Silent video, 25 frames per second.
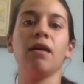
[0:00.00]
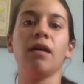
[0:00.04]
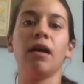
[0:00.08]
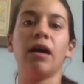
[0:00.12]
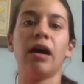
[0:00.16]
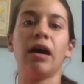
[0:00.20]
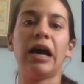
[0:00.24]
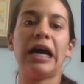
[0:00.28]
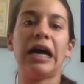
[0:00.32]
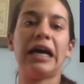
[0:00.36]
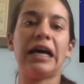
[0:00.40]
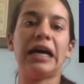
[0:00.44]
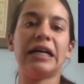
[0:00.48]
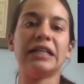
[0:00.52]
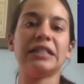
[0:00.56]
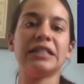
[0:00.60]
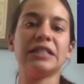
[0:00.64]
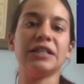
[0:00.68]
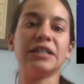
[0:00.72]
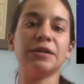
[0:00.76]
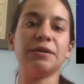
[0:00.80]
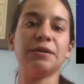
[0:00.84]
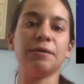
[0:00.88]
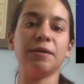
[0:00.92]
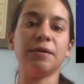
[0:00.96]
And
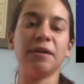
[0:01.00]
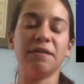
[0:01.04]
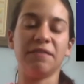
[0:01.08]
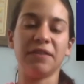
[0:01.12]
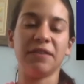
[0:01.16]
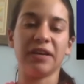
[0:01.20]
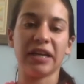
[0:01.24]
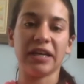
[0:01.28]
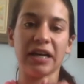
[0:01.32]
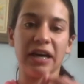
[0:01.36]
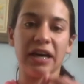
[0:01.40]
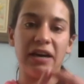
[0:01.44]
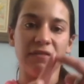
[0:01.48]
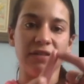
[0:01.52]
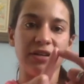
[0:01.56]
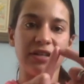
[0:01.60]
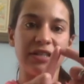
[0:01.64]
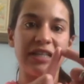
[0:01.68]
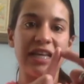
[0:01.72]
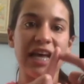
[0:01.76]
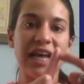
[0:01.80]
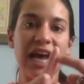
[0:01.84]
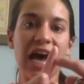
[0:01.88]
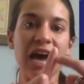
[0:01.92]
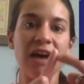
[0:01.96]
so if it
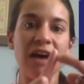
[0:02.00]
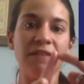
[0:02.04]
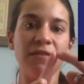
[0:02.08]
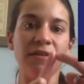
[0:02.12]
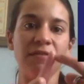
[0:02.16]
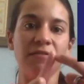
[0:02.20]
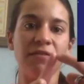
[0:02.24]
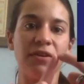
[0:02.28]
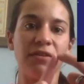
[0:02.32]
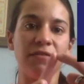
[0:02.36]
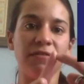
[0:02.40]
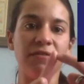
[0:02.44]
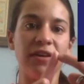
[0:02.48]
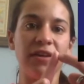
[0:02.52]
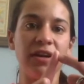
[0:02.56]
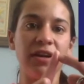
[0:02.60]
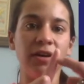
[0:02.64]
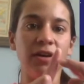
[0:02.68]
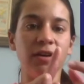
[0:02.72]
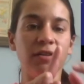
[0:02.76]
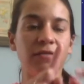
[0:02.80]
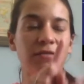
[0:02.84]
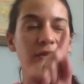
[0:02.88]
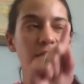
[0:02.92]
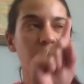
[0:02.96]
covers half of your
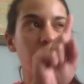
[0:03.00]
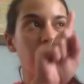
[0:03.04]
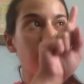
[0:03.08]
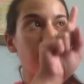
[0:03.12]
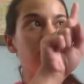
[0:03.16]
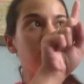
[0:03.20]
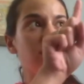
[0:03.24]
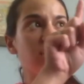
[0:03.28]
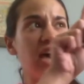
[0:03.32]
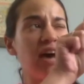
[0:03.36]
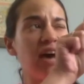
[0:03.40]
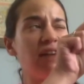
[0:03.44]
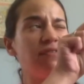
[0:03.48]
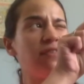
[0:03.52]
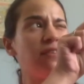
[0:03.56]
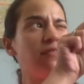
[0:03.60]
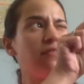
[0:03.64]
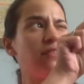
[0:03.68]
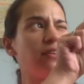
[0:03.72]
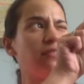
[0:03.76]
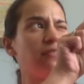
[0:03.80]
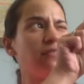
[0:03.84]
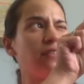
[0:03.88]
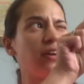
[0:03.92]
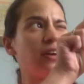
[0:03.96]
finger, if you can use half of
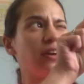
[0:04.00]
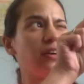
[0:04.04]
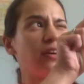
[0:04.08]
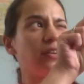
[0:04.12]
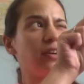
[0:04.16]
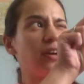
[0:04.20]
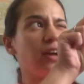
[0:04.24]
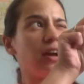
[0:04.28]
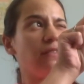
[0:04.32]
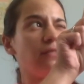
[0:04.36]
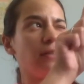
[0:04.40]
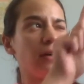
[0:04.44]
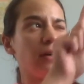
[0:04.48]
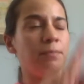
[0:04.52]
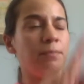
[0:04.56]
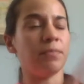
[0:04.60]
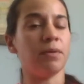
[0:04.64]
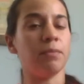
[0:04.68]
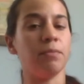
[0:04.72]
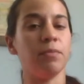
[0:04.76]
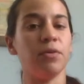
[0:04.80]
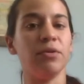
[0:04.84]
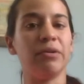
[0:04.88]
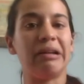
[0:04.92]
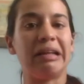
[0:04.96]
your finger to cover up the
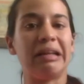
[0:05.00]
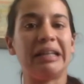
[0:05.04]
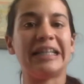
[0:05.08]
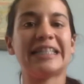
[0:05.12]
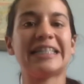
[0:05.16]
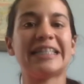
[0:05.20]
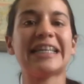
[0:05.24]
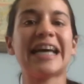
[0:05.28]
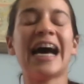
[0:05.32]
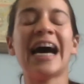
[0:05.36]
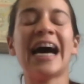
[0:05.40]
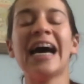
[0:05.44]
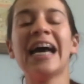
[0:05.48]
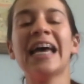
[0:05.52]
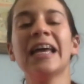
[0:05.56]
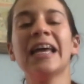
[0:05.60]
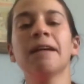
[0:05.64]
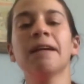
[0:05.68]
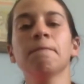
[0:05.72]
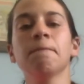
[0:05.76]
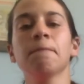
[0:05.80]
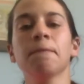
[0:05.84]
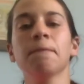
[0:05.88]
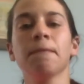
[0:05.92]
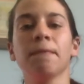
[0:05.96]
moon on the sky,
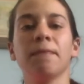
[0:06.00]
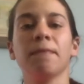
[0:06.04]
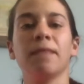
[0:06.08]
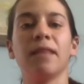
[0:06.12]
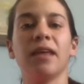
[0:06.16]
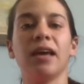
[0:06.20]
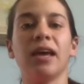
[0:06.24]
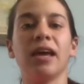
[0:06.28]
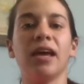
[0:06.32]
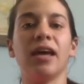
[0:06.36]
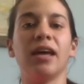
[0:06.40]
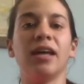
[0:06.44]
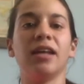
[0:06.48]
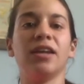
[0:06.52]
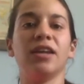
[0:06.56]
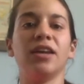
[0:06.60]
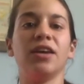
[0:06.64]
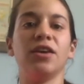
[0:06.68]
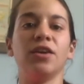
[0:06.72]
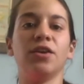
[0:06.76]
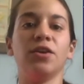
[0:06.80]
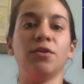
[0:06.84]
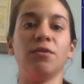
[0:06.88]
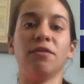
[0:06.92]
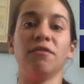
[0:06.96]
then
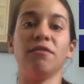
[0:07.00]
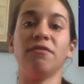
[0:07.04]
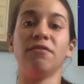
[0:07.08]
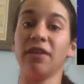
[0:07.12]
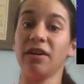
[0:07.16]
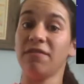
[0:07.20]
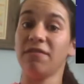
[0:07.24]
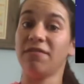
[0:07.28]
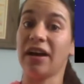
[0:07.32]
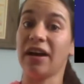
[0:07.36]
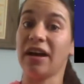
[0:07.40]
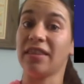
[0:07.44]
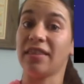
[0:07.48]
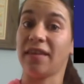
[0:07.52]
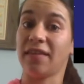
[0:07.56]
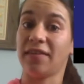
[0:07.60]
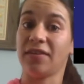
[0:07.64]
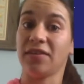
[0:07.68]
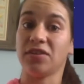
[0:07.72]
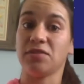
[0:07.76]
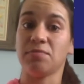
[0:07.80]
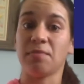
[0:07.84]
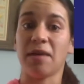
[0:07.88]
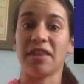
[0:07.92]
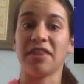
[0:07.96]
you have verified that
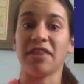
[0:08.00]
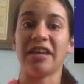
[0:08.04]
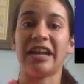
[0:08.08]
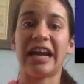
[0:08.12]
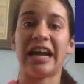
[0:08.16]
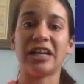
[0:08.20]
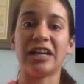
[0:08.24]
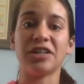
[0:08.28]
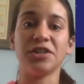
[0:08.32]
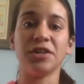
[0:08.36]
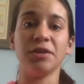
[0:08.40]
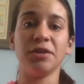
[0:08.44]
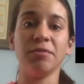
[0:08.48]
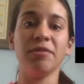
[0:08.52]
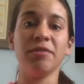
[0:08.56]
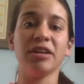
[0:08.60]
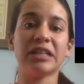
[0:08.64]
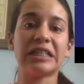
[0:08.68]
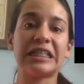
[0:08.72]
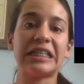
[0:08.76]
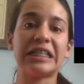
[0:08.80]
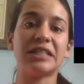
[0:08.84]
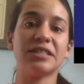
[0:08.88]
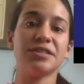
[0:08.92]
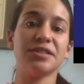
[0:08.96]
this method actually
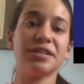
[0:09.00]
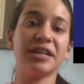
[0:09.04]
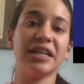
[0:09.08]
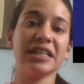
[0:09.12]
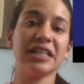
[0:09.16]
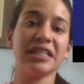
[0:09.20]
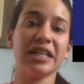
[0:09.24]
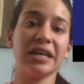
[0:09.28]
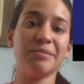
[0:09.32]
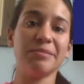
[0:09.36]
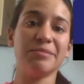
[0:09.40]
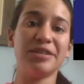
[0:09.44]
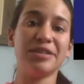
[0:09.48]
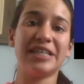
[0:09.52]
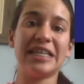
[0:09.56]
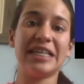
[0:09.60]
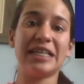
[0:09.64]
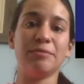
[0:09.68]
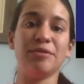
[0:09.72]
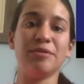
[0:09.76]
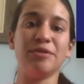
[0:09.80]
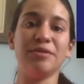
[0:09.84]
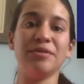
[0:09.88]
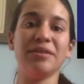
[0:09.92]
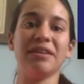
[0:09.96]
works. So next time you see
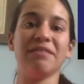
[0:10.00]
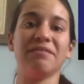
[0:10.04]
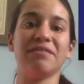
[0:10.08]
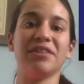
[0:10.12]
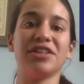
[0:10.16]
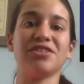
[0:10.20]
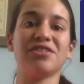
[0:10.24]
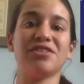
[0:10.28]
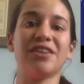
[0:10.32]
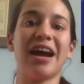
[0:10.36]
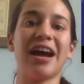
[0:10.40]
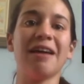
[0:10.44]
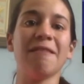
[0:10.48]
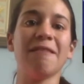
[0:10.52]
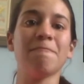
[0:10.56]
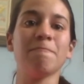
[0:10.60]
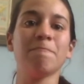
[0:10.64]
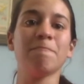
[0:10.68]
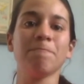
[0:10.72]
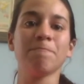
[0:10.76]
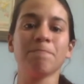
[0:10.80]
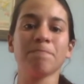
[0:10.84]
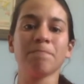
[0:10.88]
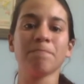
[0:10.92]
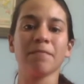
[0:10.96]
the moon, give it a try.
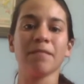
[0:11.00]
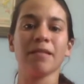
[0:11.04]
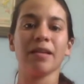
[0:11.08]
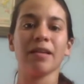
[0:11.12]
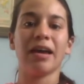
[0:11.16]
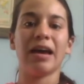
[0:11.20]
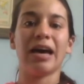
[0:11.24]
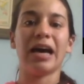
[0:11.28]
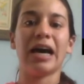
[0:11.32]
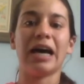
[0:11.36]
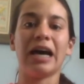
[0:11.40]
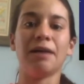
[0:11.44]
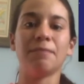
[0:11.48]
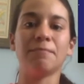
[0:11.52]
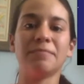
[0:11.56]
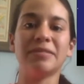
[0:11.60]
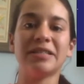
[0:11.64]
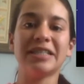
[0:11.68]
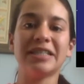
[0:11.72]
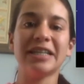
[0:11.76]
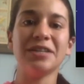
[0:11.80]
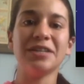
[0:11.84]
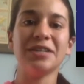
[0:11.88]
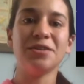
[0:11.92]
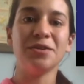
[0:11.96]
Um,
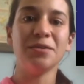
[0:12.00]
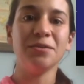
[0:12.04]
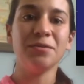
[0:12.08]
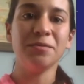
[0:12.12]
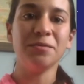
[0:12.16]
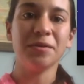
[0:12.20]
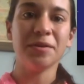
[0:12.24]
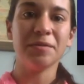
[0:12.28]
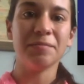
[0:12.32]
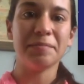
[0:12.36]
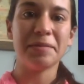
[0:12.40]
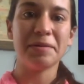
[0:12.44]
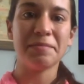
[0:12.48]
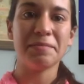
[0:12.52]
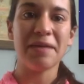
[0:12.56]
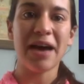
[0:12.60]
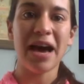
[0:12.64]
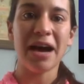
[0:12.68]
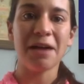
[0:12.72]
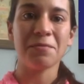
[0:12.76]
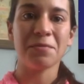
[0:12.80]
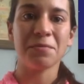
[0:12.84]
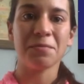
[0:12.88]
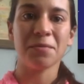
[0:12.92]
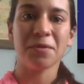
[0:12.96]
stay tuned. We'll be back
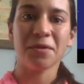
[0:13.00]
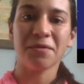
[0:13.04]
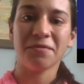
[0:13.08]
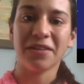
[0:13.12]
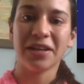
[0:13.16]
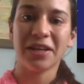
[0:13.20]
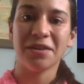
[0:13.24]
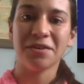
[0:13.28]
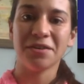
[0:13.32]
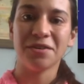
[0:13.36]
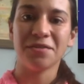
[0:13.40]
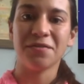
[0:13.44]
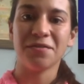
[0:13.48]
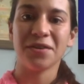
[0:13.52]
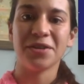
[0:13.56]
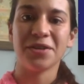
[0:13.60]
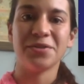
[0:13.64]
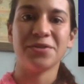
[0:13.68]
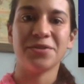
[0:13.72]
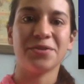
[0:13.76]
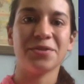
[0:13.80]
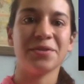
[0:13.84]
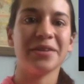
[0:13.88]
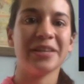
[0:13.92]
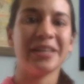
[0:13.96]
with more videos for you
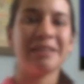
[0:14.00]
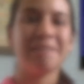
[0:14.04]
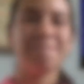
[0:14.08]
shortly.